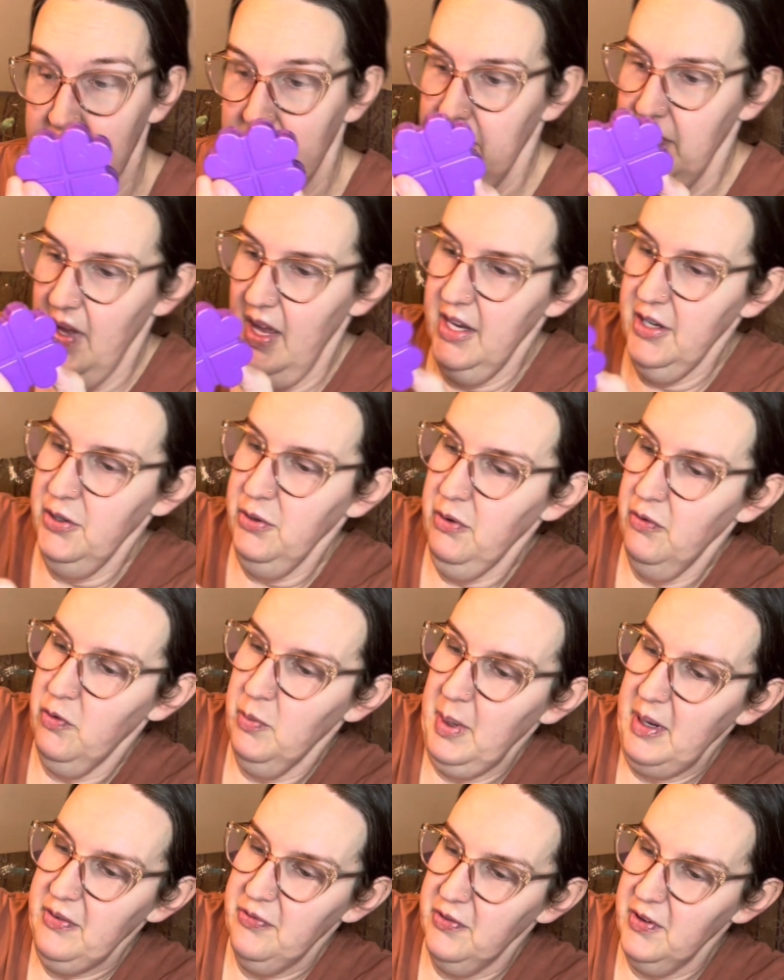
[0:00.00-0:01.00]
And whoever
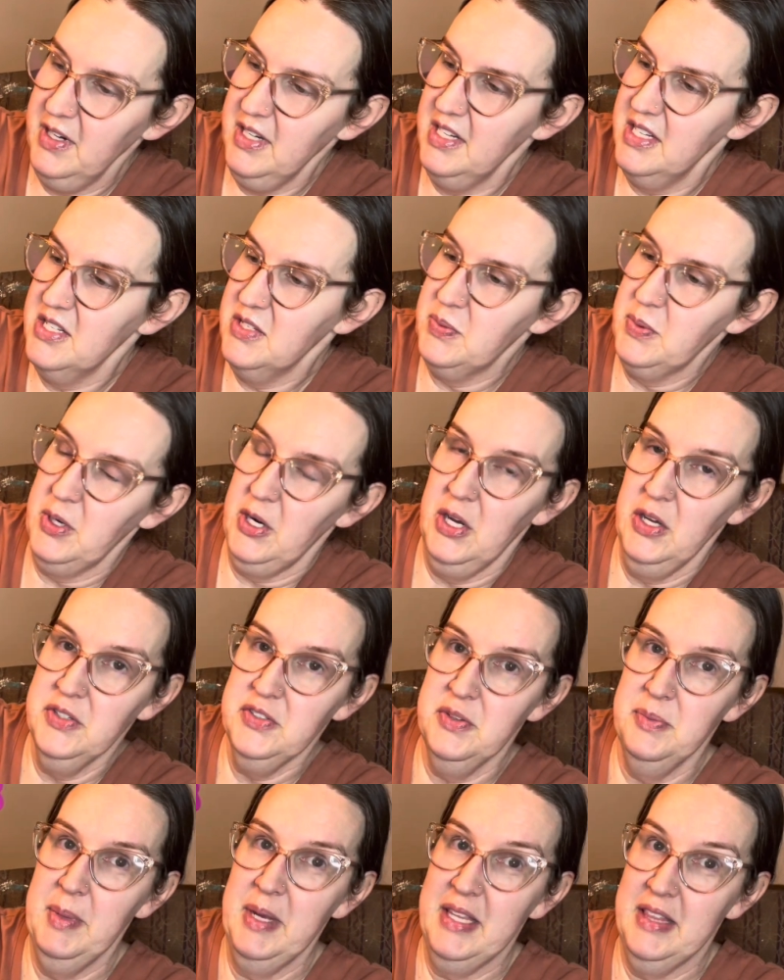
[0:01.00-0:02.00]
my friend is would also
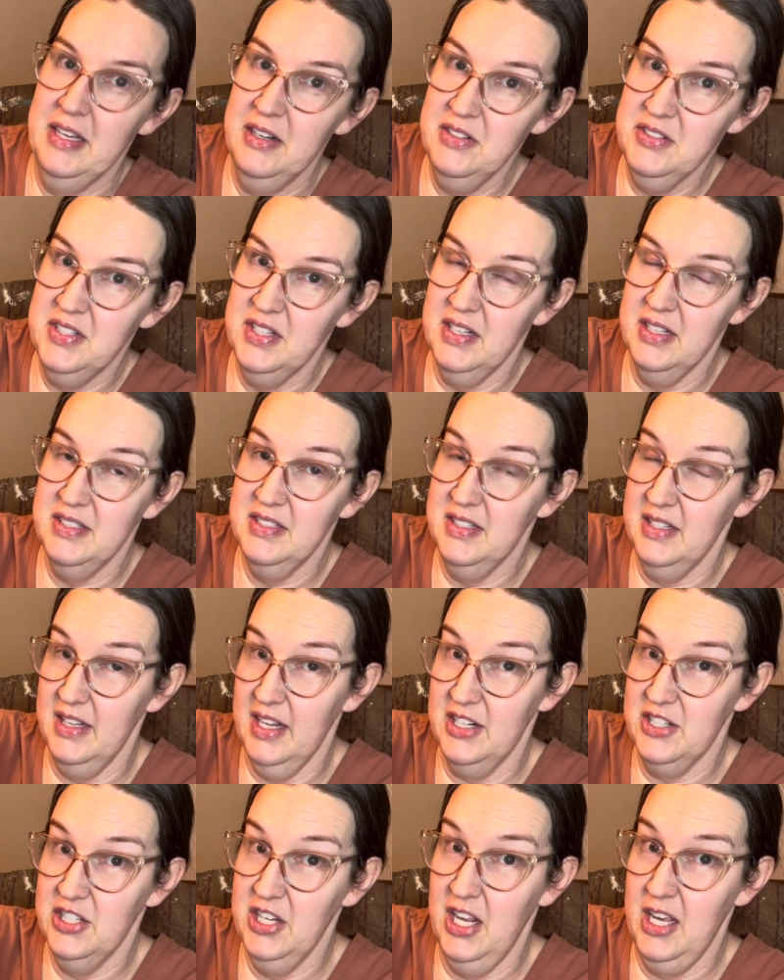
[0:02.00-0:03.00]
make their
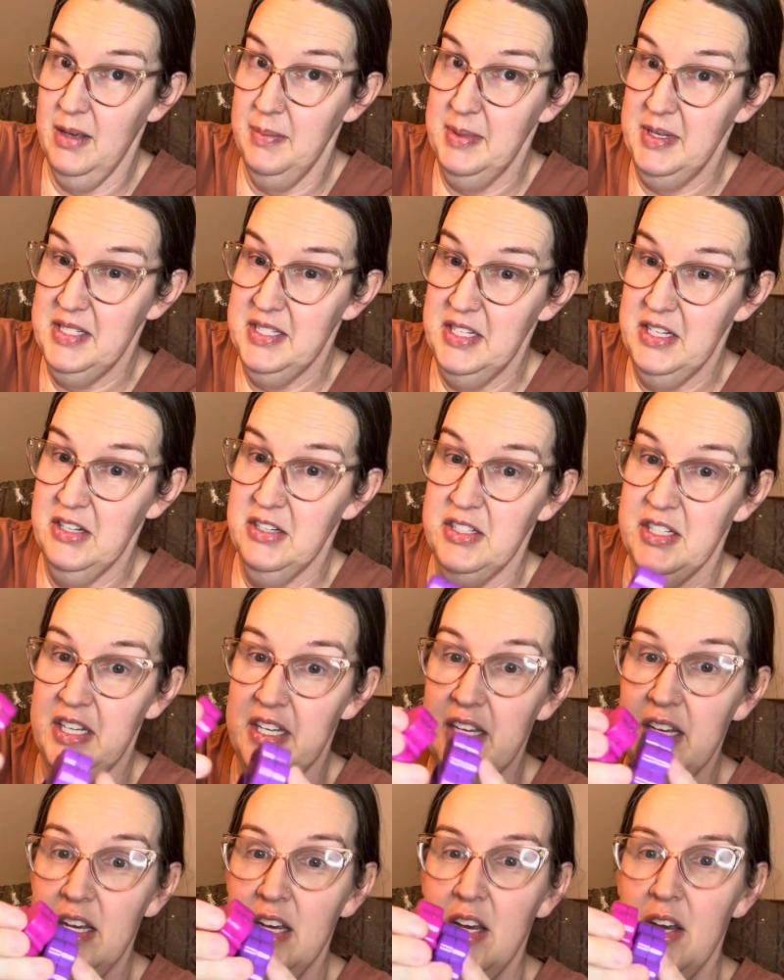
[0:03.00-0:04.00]
selection A, B, C, or D.